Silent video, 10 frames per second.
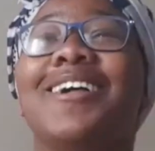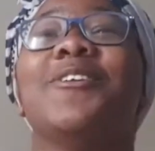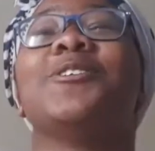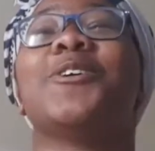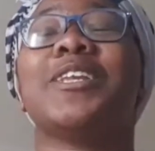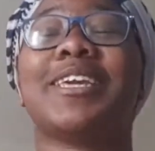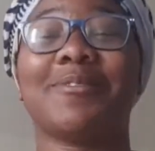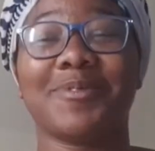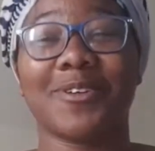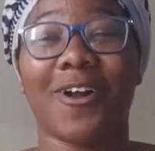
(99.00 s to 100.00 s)
No, don't
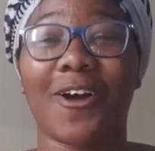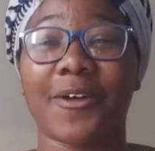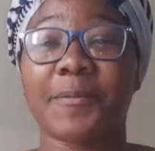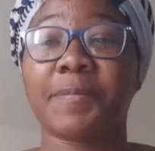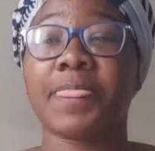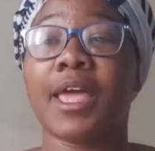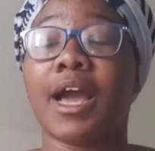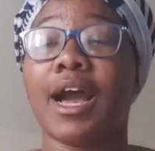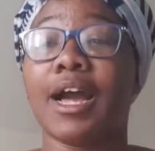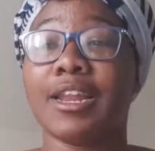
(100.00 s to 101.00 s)
get me wrong,
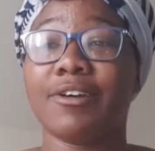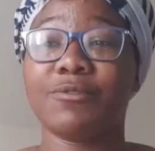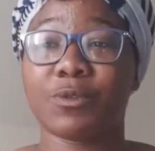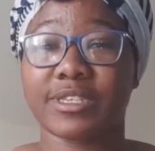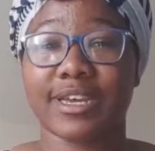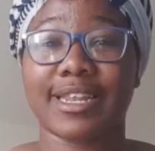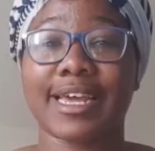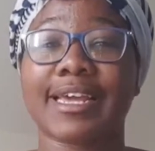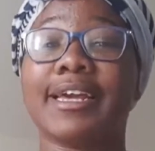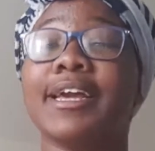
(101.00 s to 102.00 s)
I love water.
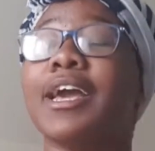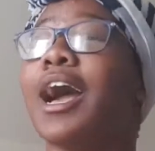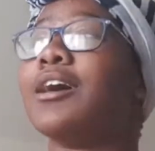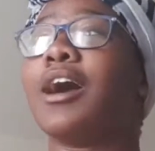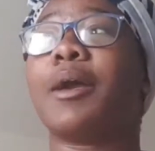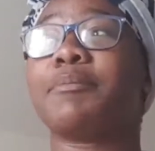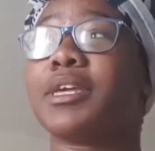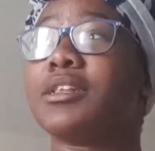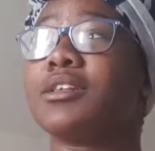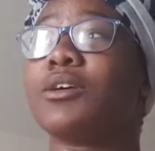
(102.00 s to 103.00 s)
Like, I
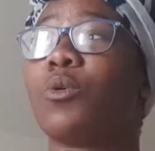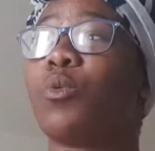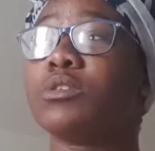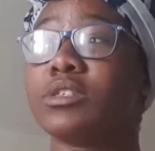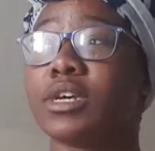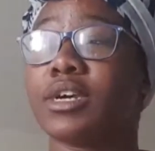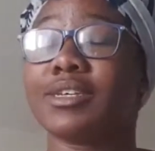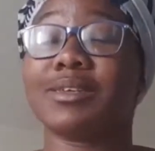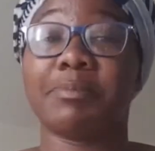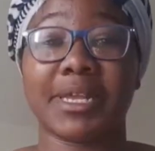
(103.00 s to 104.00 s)
mean, water
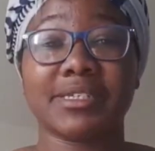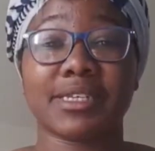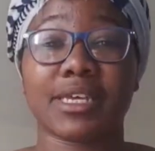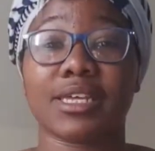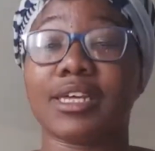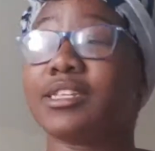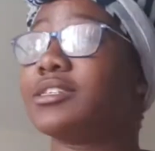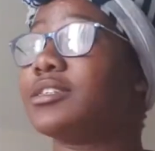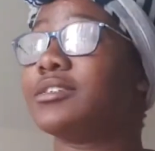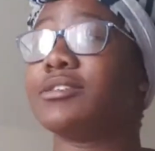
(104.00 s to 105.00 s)
is a blessing.
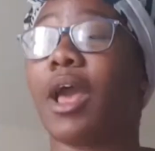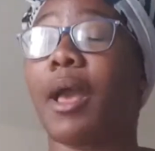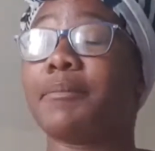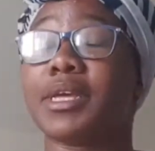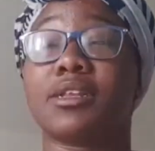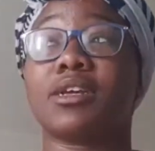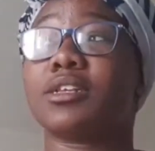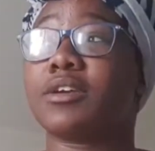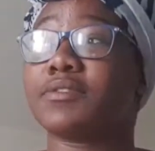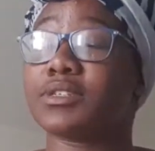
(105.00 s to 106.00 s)
It
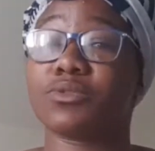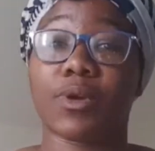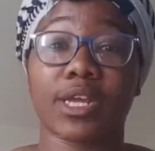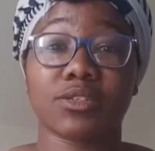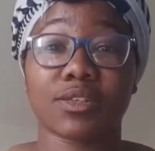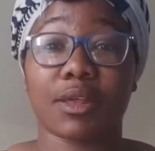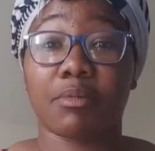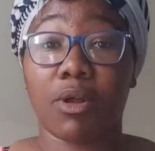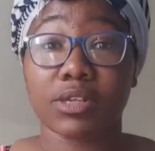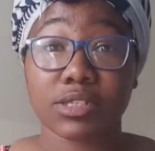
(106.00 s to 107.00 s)
gives us rain so
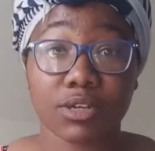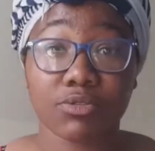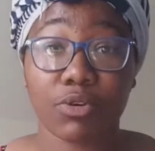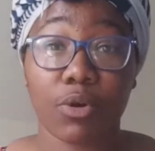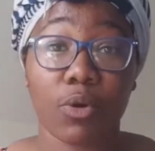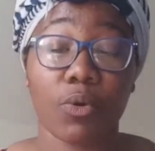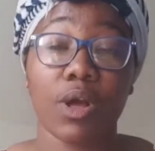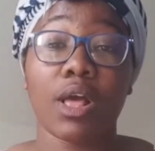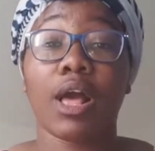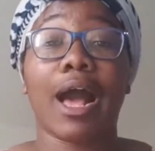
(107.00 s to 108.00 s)
that plants can grow.
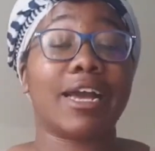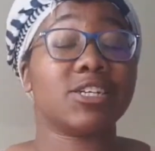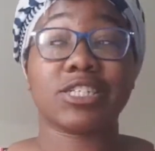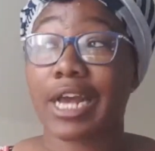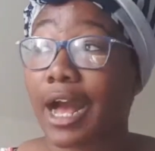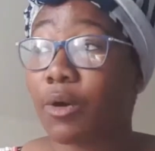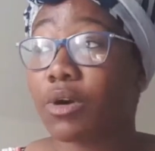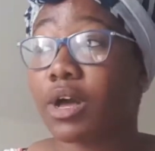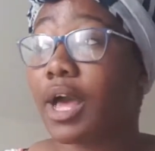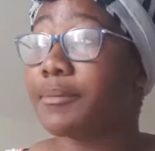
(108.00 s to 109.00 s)
I
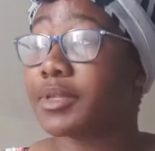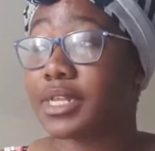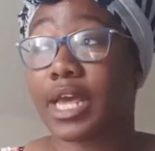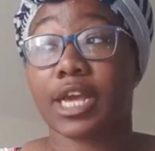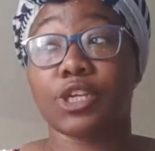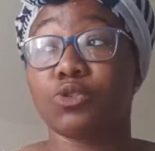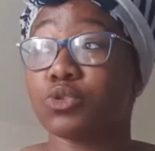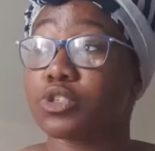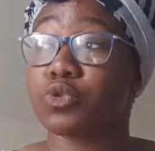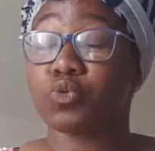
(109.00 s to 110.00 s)
shower. I
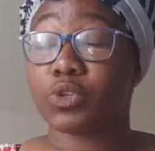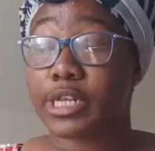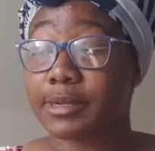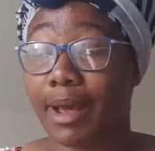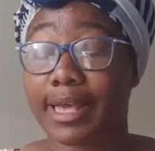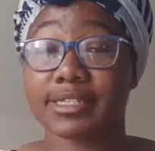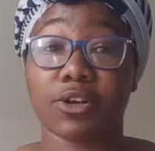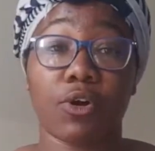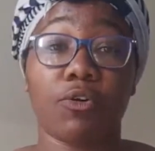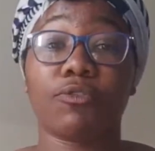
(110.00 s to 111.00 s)
use it to clean
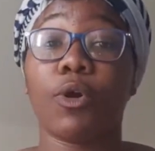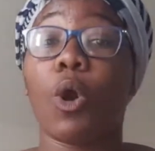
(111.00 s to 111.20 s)
myself.